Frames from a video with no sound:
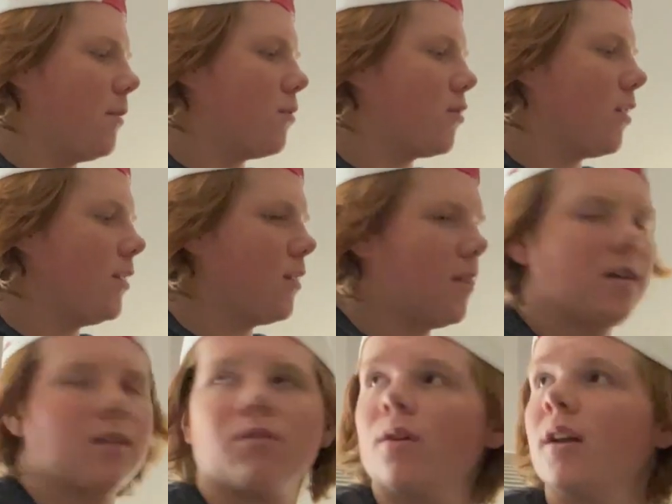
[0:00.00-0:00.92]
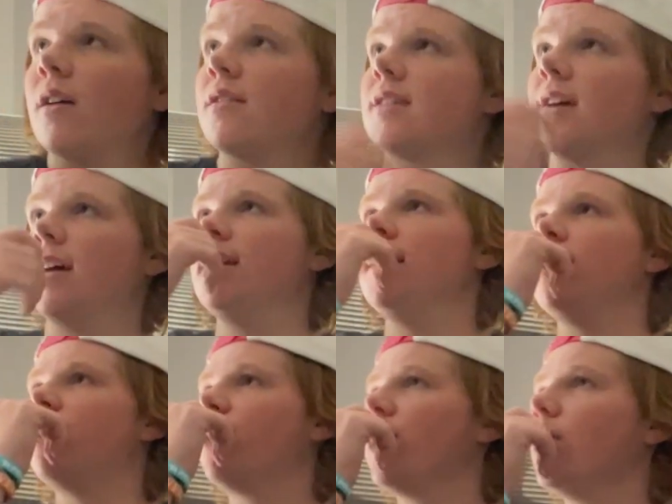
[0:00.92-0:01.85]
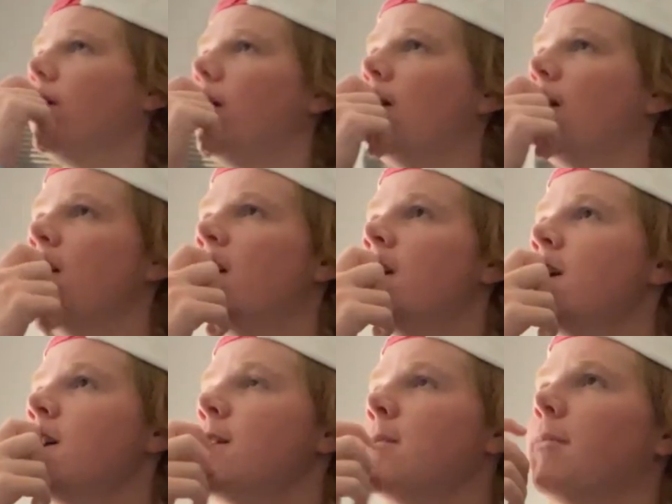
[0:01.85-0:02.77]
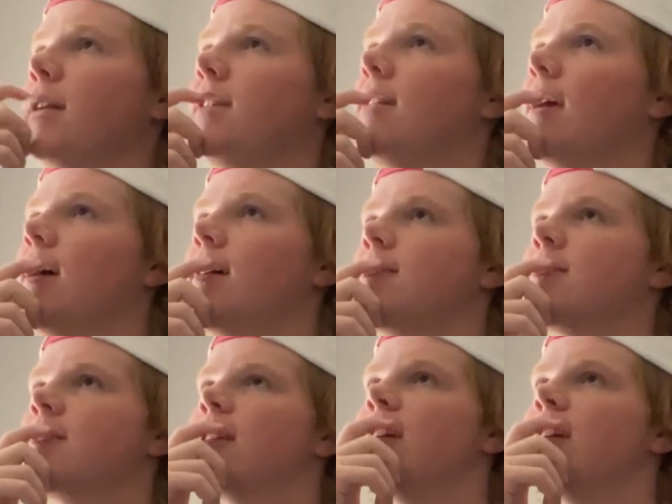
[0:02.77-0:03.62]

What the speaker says: I'm trying to think of what else I need for my desk.